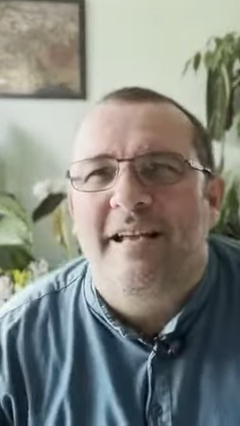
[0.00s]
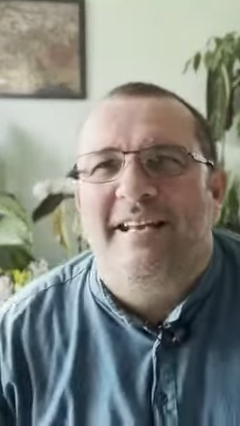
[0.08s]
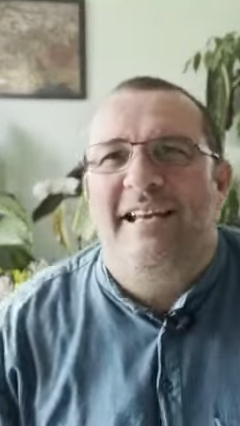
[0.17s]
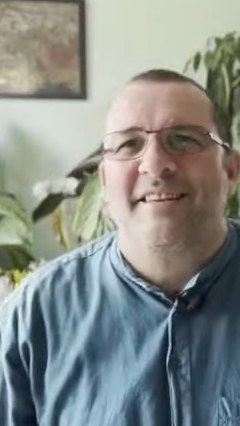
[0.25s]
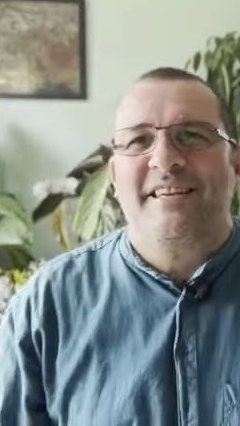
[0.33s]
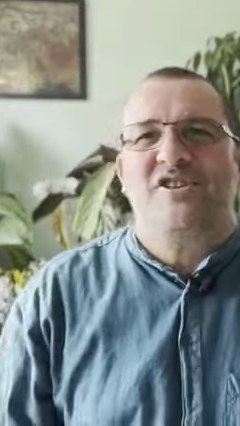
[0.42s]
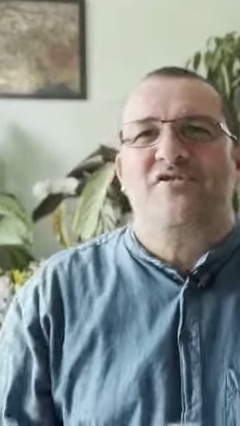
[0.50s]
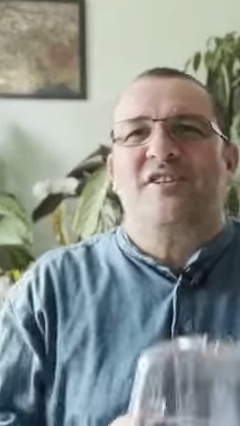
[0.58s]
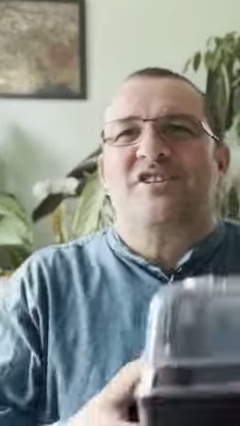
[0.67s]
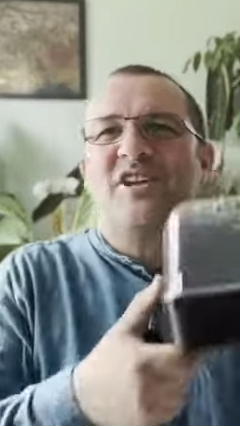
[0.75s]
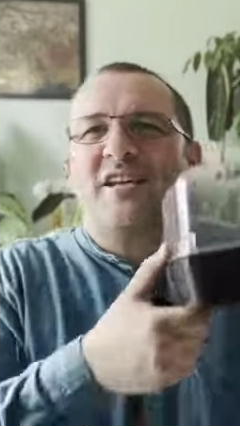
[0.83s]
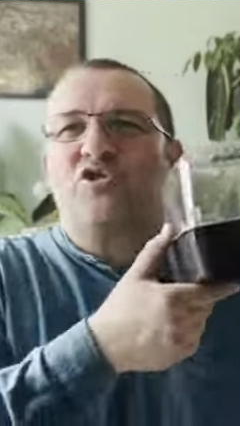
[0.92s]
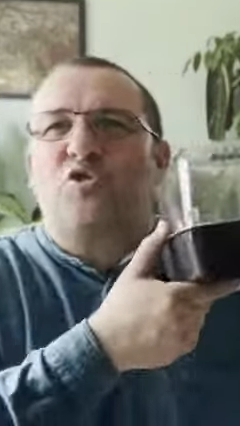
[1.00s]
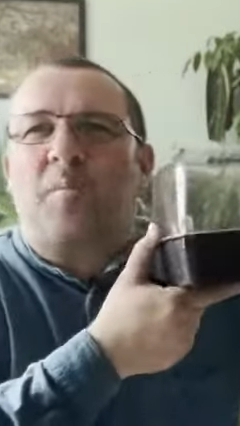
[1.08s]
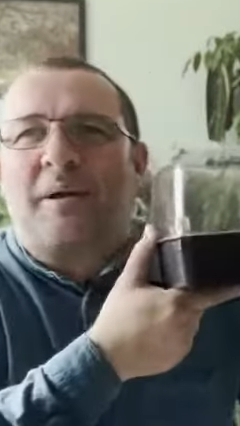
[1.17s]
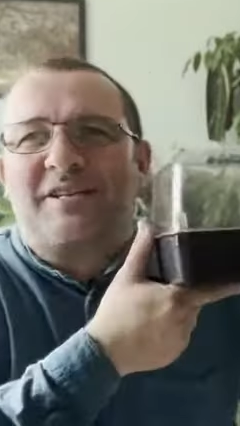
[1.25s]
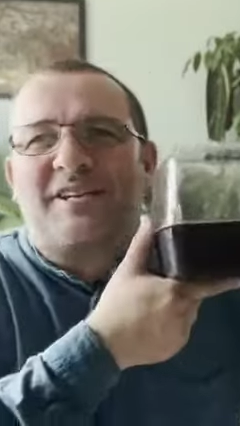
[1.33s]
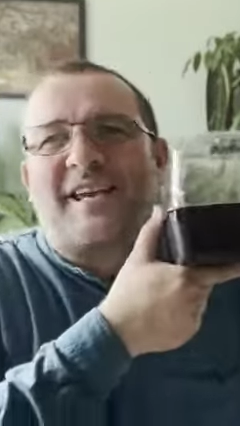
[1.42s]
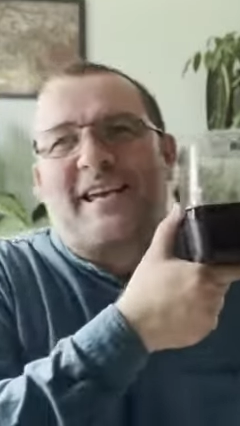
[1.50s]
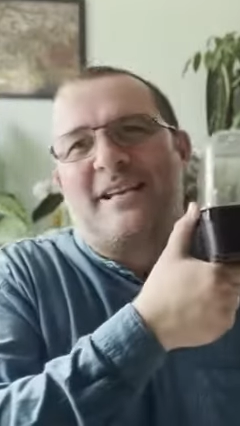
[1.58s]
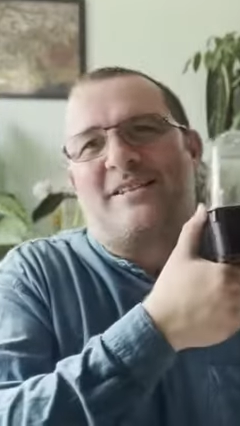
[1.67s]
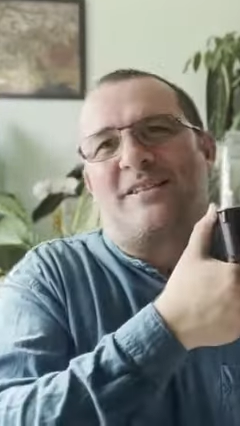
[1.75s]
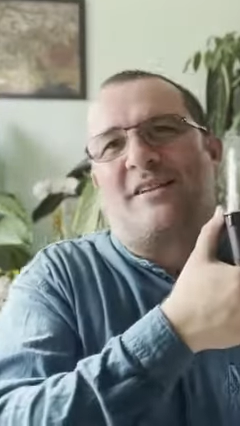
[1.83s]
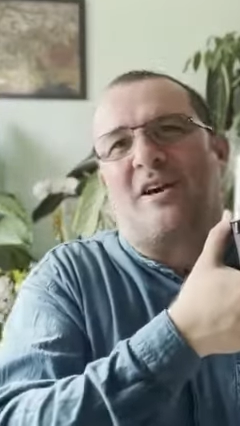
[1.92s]
Now, these are an essential piece of kit
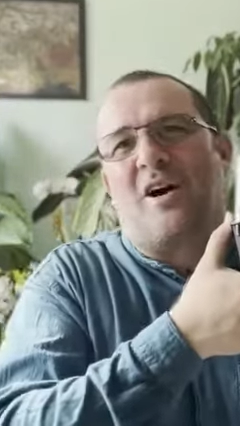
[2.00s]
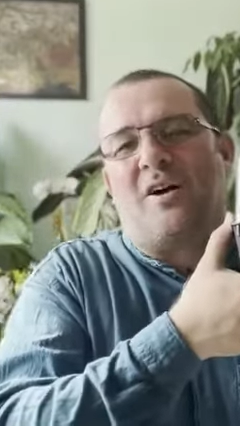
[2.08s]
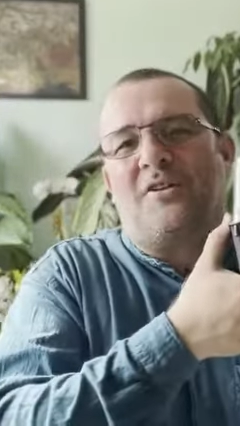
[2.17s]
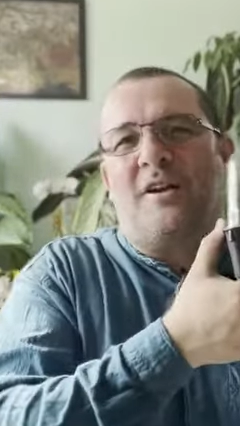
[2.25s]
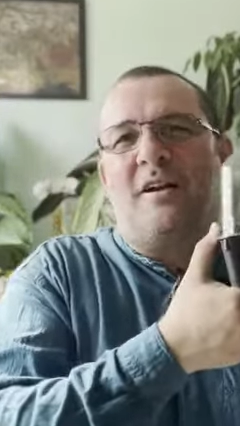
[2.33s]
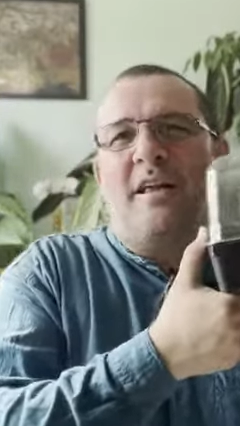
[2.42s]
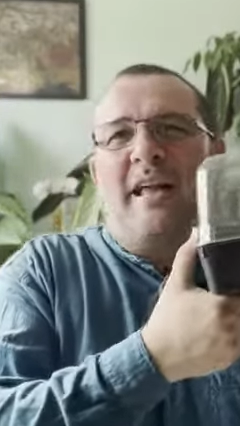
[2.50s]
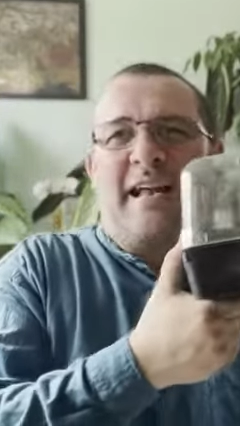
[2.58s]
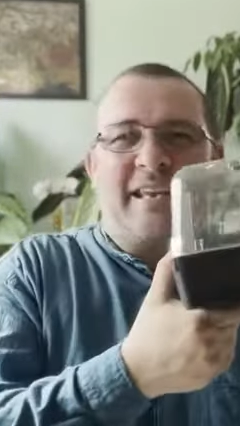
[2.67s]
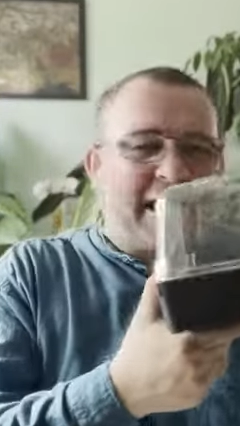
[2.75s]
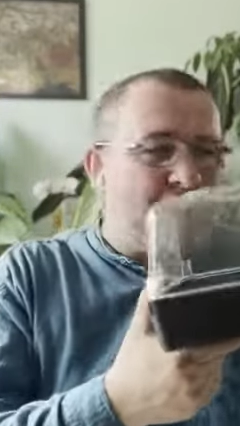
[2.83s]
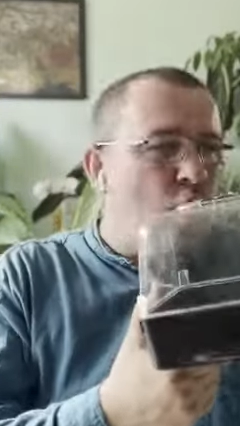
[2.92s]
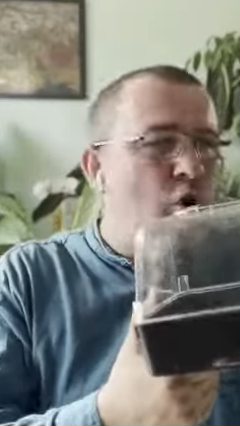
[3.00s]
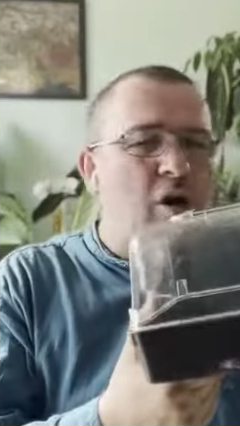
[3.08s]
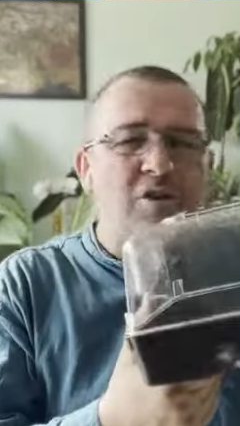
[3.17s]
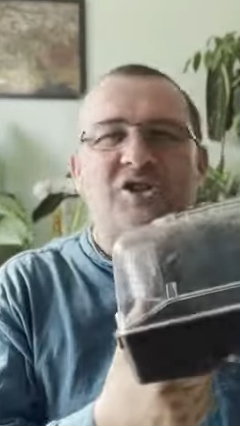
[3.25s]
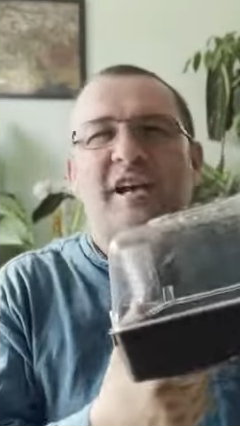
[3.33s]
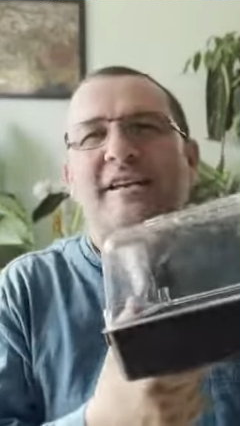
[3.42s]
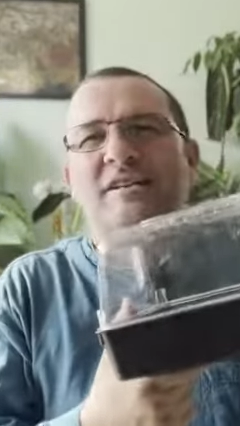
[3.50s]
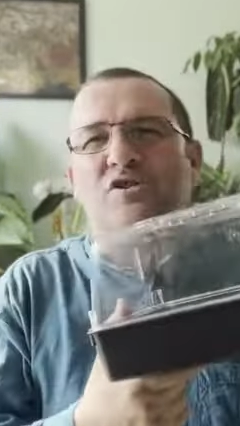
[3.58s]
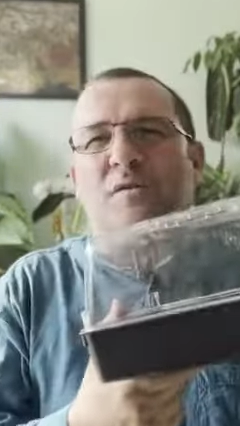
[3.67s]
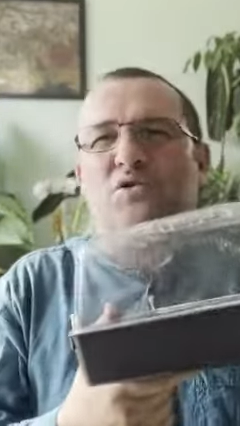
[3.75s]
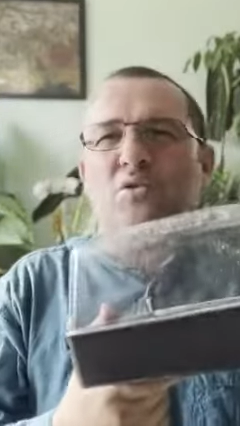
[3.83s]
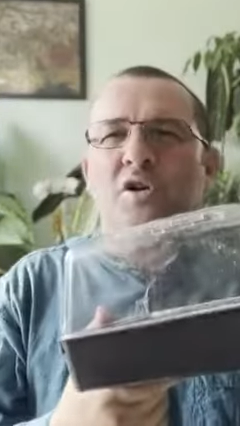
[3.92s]
to the gardener, and you get all our seedlings
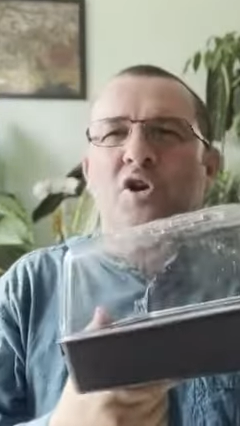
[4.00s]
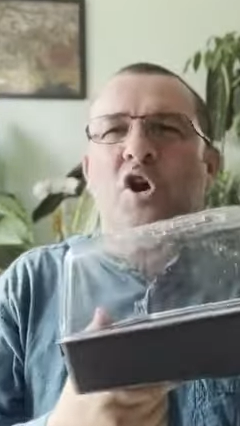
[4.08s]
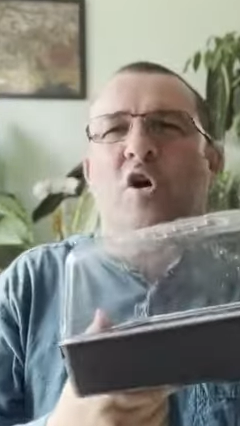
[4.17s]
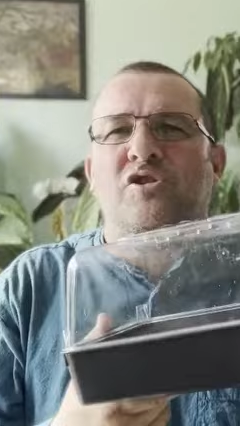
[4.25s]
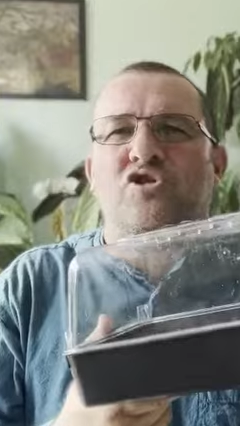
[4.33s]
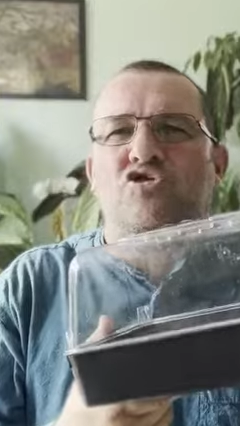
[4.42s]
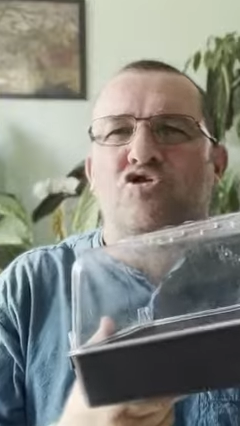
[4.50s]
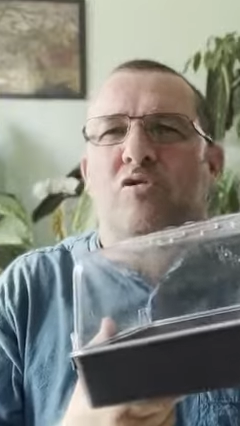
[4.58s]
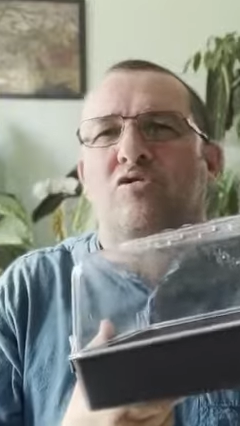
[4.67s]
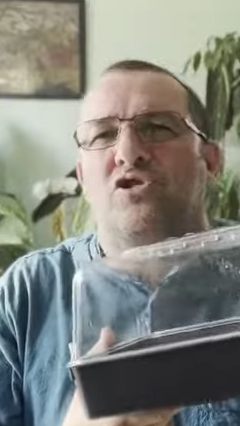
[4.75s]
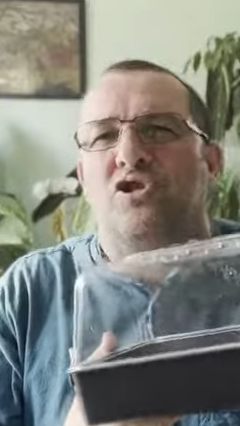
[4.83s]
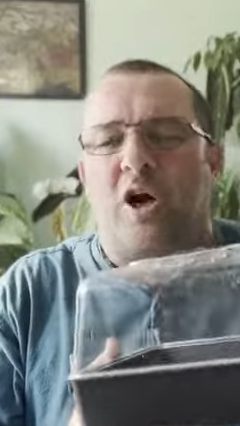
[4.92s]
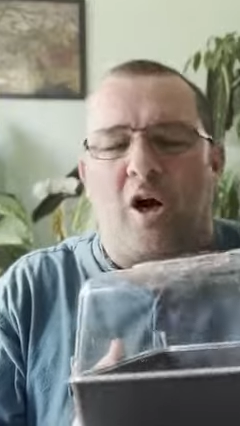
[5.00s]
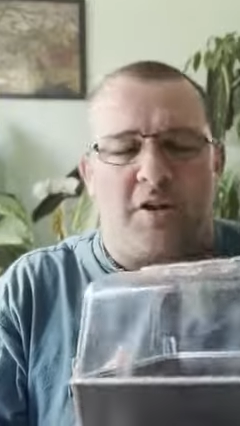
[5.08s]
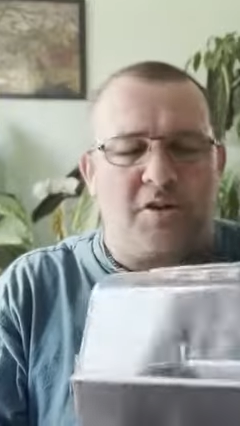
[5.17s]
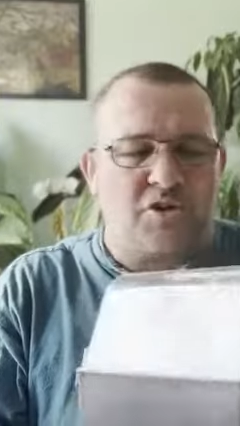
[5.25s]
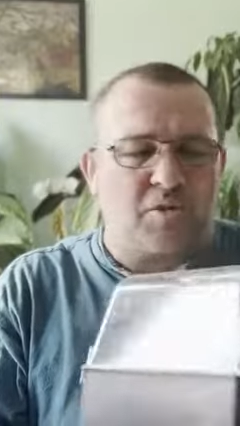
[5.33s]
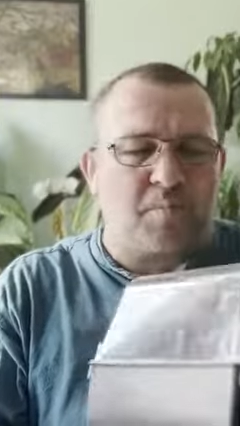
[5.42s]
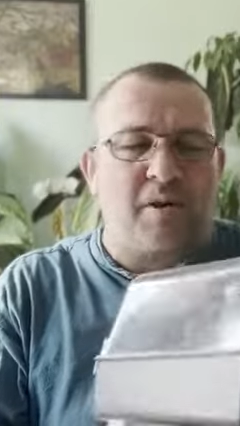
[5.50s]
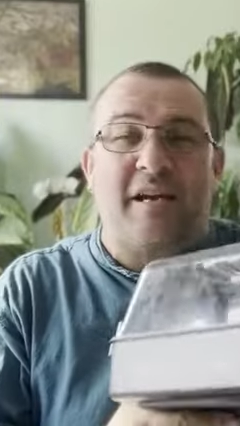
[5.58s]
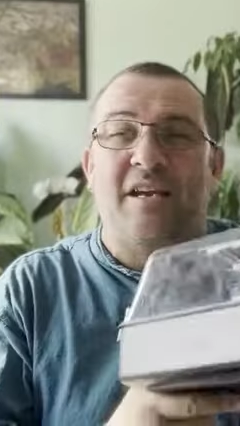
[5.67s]
off to a nice, strong start in the spring.